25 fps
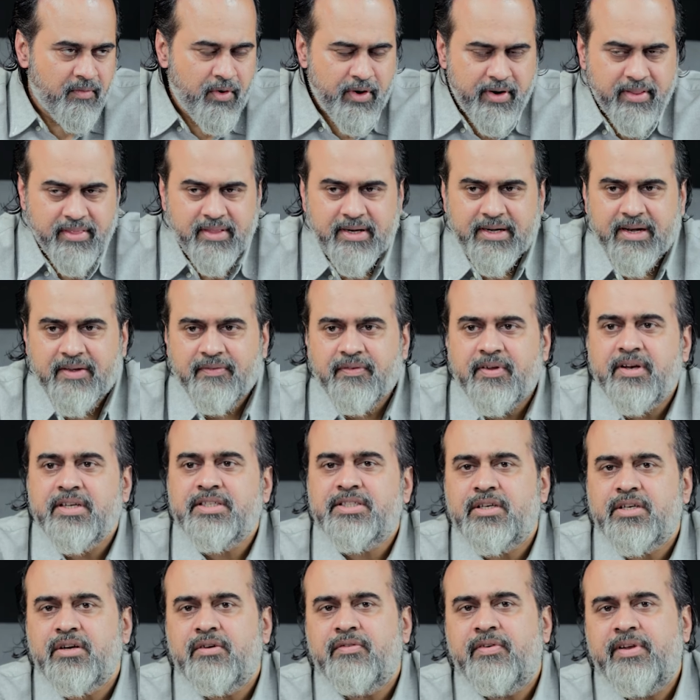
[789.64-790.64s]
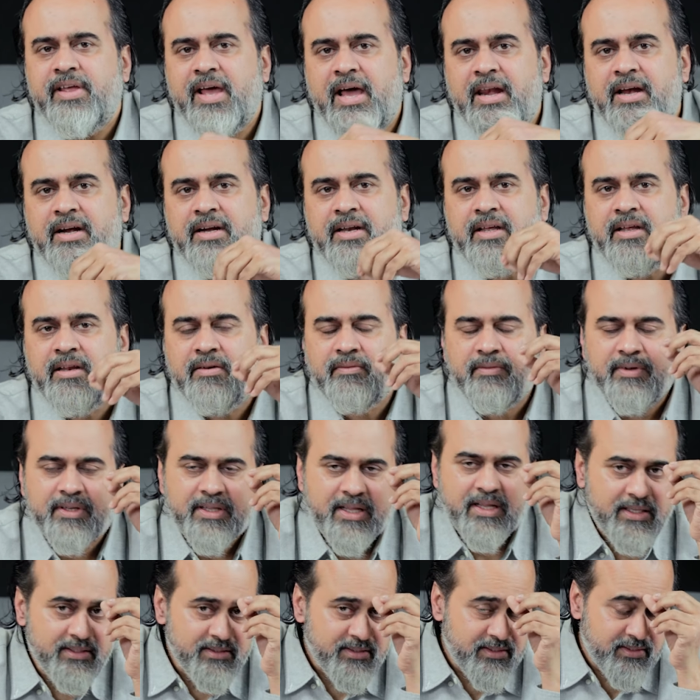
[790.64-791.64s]
What is the definition of reality in
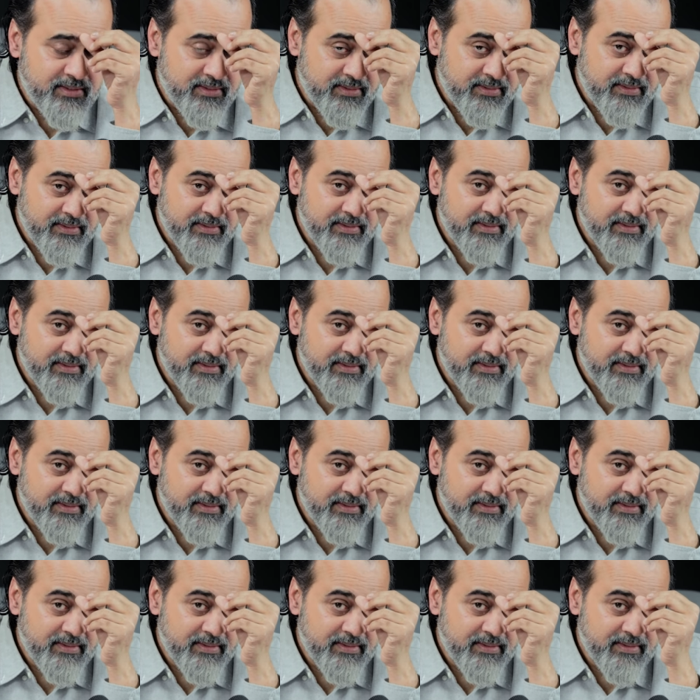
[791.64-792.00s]
Vedanta?